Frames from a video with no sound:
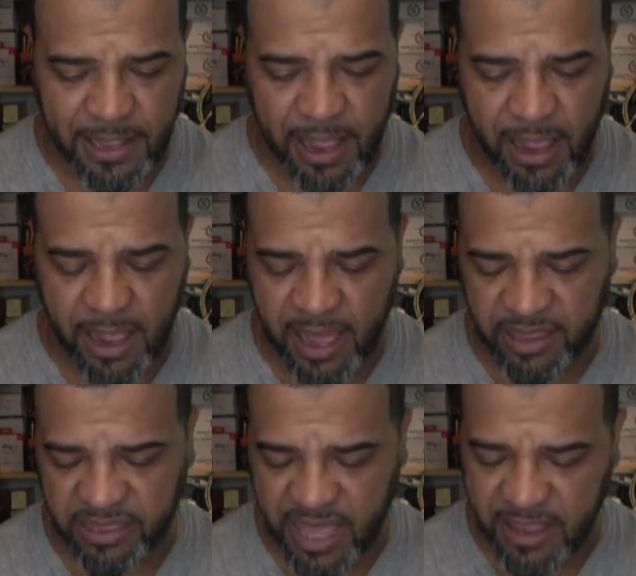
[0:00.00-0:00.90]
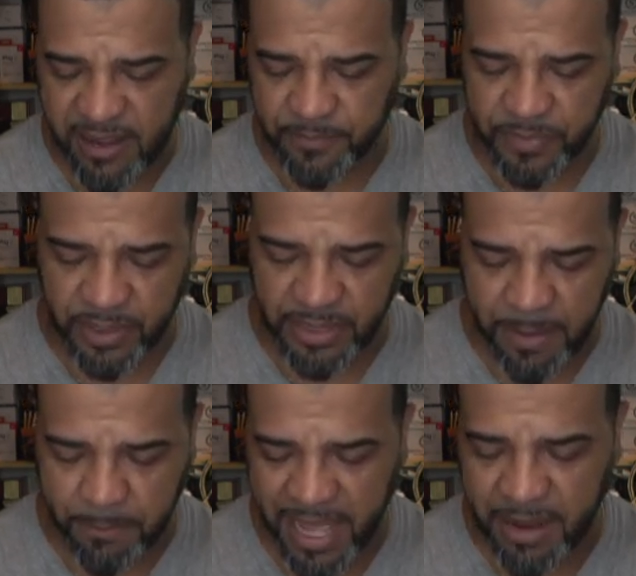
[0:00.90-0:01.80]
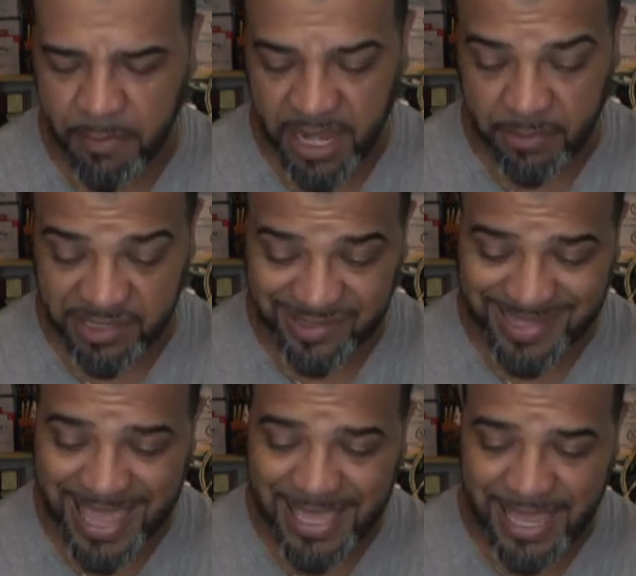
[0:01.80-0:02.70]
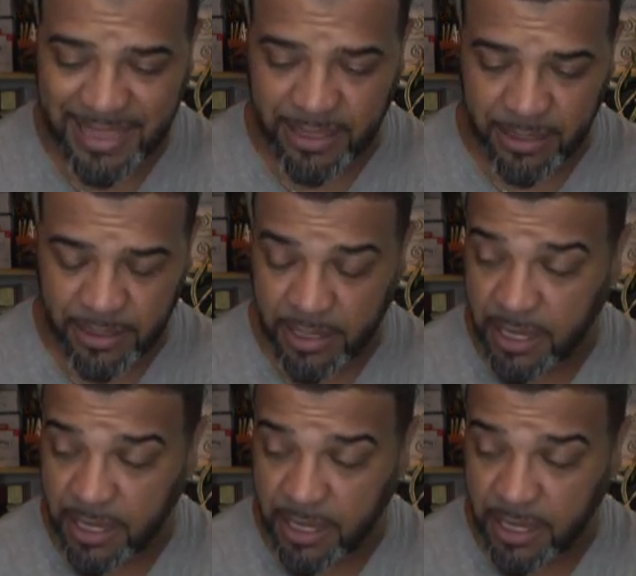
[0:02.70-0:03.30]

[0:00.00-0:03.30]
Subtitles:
I think they might have made a mistake in the